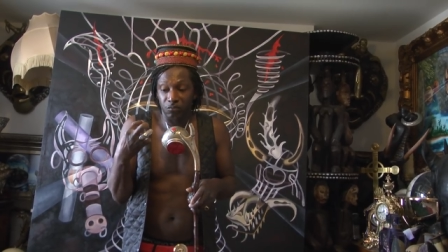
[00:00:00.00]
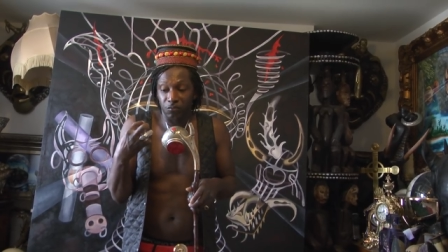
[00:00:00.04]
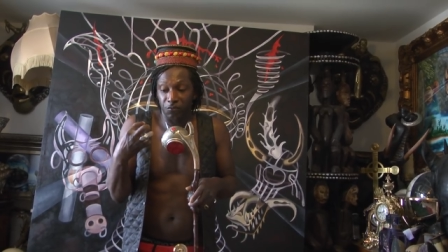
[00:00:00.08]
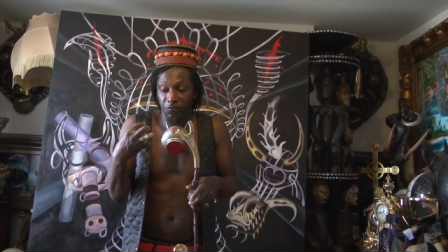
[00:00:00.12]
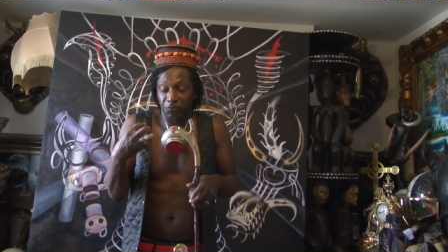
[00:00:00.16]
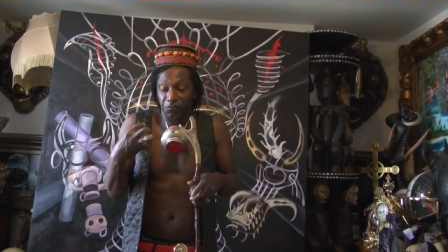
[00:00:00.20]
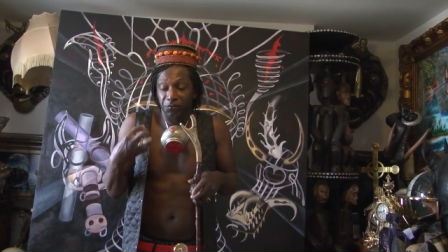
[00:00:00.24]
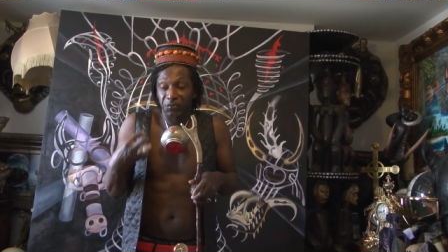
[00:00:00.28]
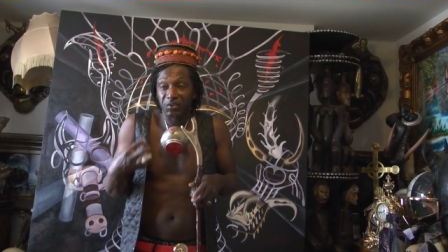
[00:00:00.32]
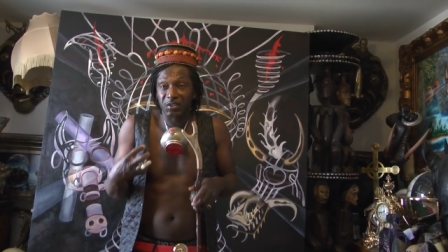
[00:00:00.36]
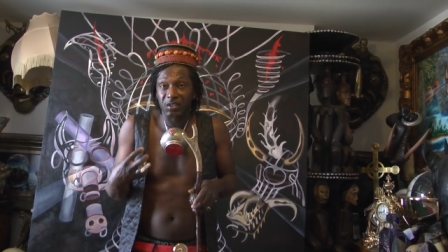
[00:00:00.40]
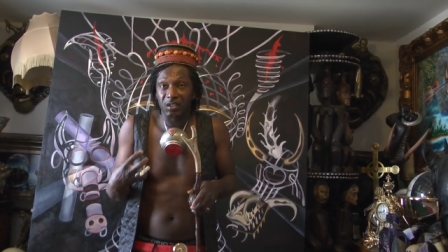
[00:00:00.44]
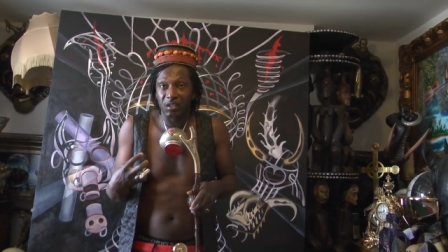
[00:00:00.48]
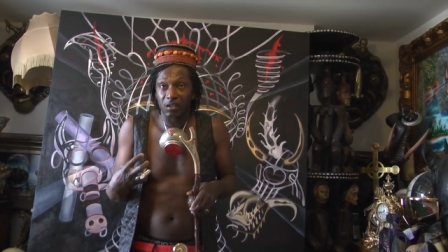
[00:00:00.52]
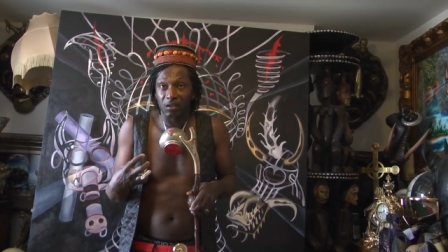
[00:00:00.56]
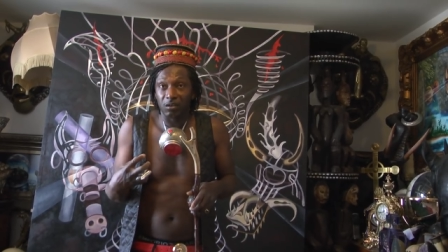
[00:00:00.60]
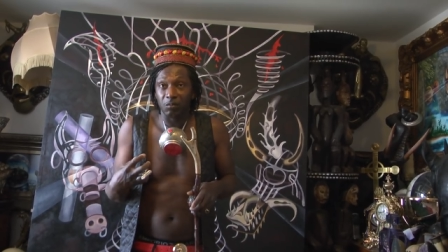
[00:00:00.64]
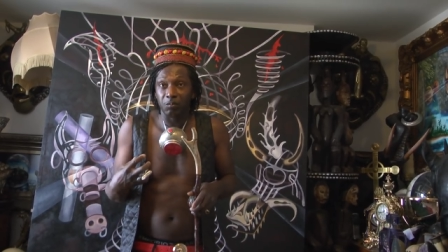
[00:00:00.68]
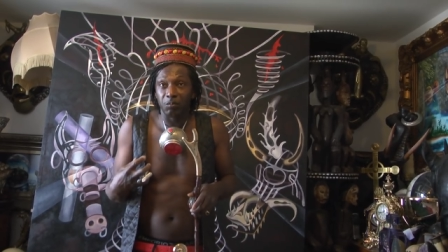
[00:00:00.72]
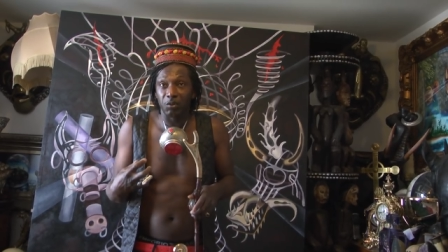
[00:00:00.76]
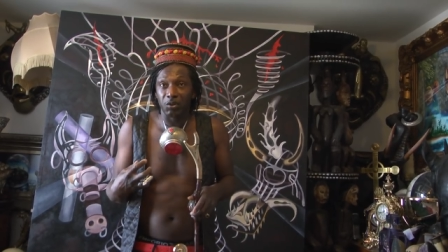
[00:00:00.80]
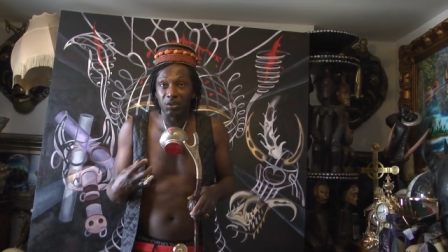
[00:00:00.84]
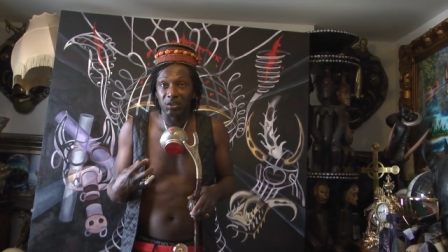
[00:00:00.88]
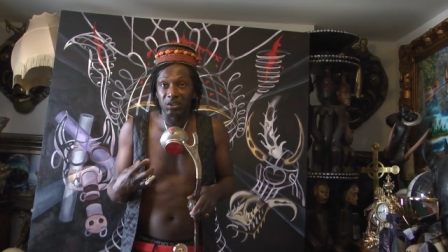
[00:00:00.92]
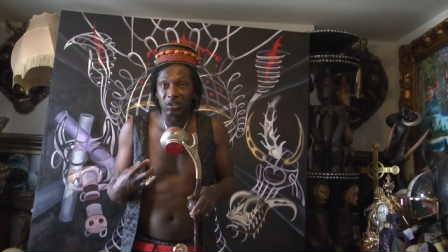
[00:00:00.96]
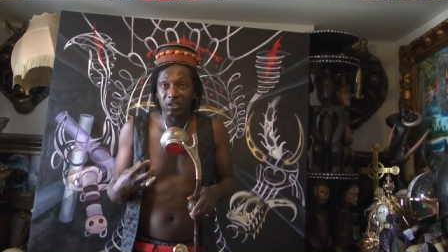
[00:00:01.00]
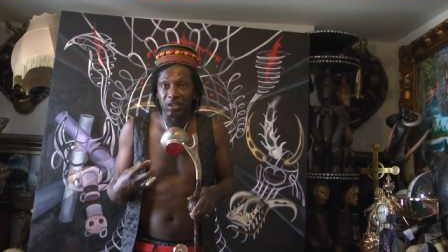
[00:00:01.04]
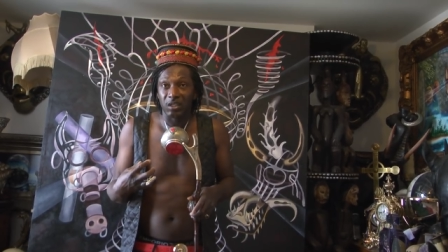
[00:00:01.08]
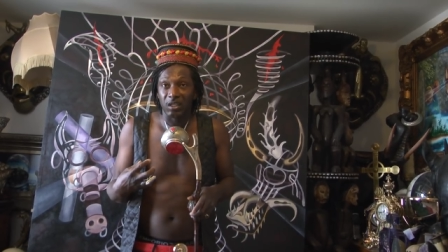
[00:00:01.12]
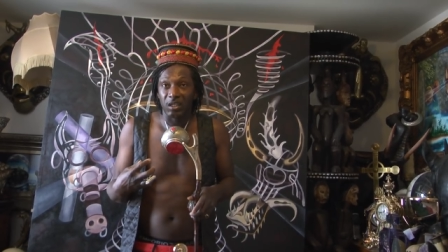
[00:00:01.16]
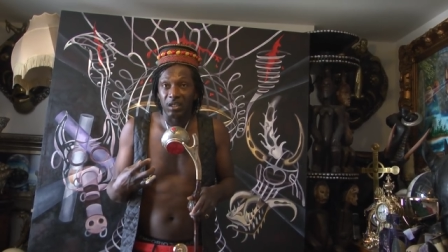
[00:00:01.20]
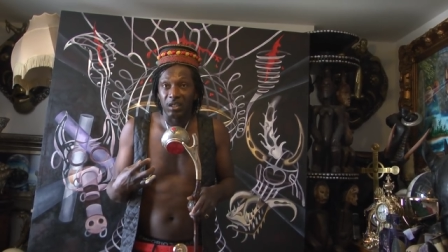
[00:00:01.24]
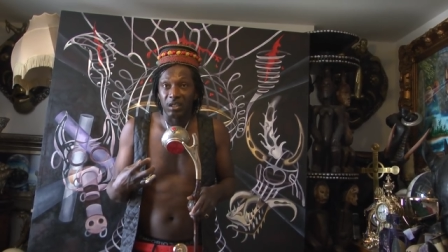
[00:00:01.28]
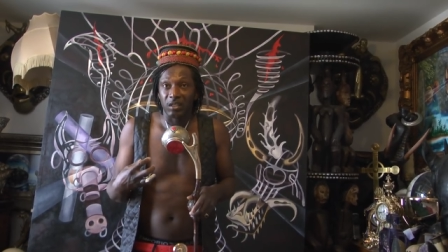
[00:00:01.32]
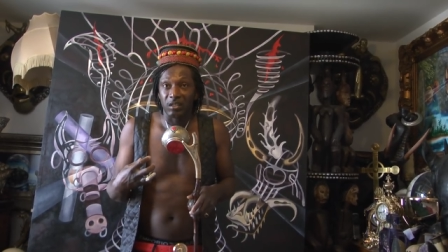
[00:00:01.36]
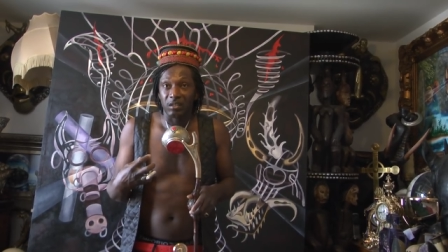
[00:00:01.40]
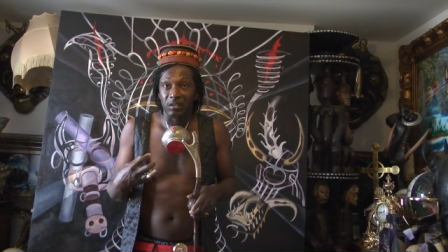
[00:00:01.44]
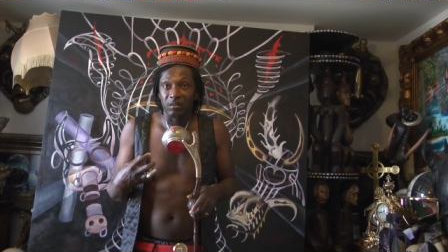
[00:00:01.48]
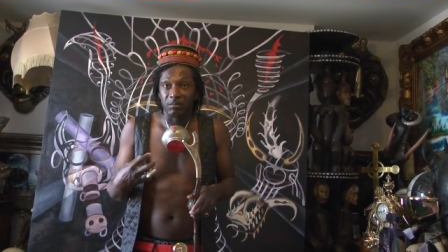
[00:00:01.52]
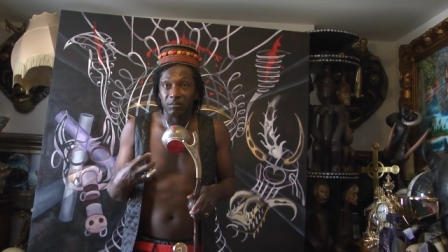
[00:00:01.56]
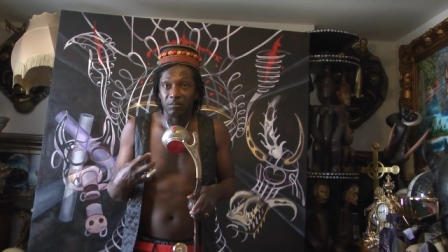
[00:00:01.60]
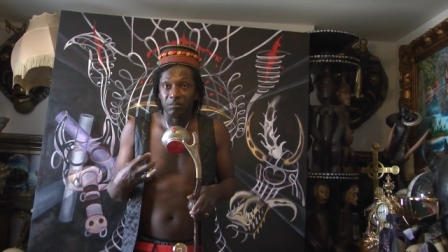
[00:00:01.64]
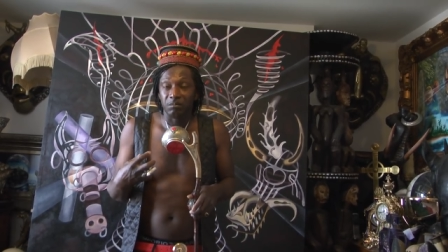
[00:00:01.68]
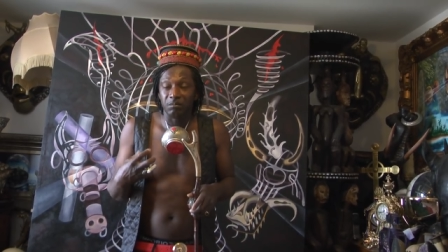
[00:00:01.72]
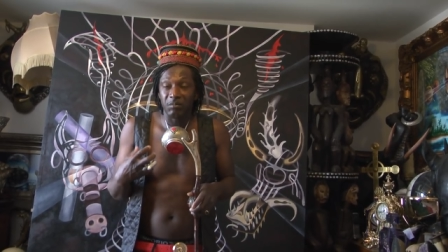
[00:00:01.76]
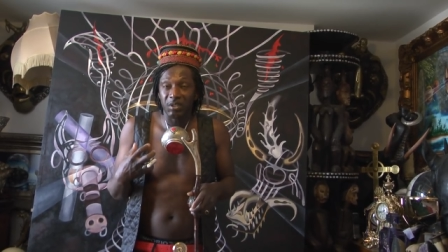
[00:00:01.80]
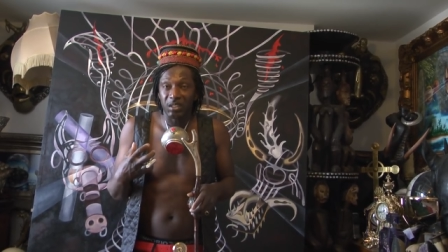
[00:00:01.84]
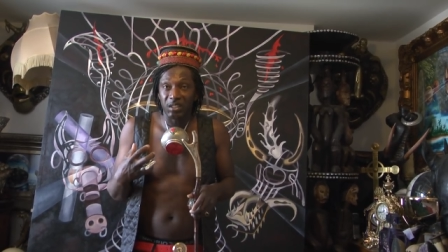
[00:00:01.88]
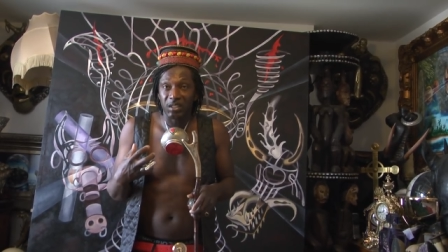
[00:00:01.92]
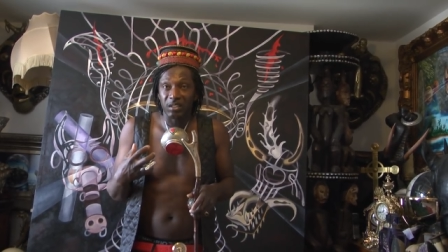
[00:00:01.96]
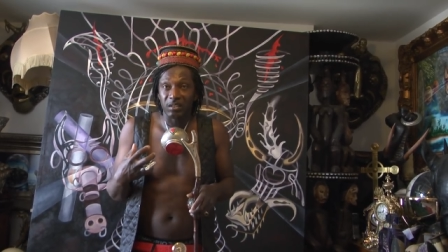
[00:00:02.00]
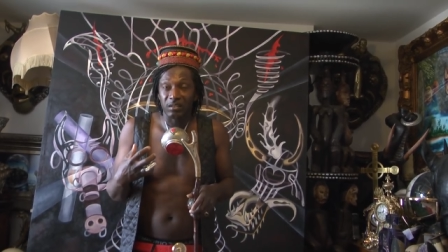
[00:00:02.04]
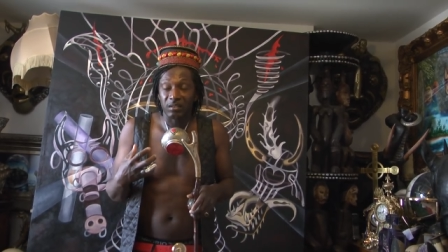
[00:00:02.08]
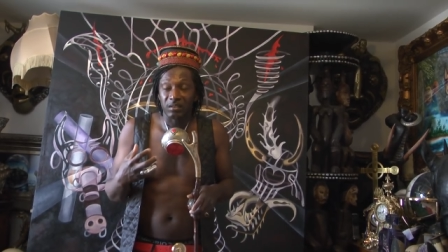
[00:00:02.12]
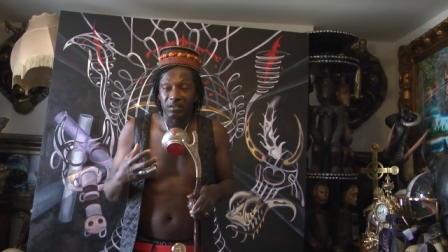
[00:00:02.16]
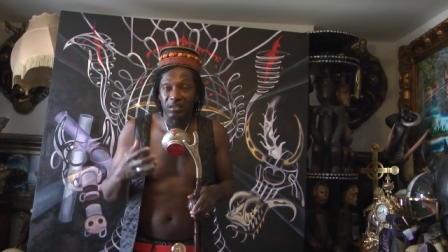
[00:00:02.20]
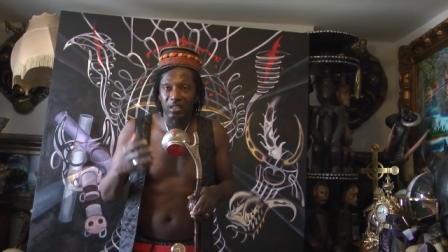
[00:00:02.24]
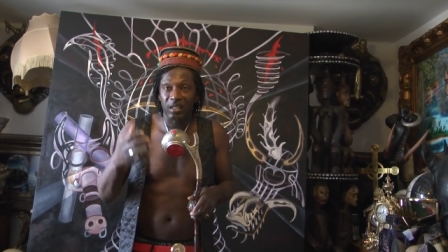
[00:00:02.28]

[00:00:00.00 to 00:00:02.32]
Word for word: physical body, meaning